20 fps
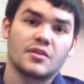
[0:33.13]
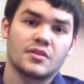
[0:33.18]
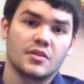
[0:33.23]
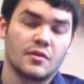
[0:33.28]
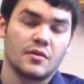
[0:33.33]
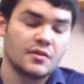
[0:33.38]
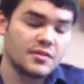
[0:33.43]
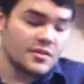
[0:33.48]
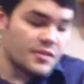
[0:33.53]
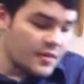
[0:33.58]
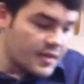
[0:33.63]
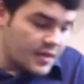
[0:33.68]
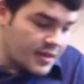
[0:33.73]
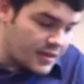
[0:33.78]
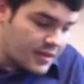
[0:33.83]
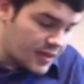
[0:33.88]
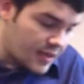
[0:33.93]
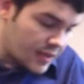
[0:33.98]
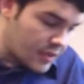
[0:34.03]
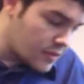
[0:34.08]
So let's go ahead
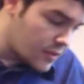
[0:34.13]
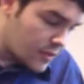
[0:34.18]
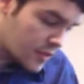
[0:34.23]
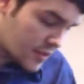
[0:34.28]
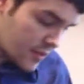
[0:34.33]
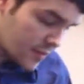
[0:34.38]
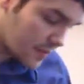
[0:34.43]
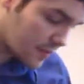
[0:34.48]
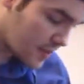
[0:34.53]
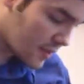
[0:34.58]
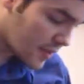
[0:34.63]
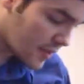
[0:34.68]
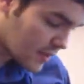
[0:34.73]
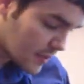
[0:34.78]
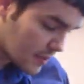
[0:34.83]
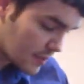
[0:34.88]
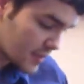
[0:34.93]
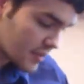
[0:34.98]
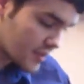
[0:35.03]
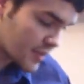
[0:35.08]
and take a look,
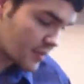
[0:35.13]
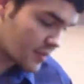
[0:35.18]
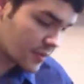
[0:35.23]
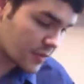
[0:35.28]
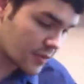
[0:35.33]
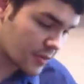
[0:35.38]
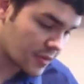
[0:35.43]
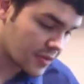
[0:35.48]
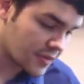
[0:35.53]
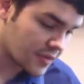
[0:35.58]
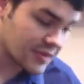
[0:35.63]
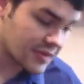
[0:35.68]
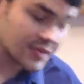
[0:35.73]
because I recorded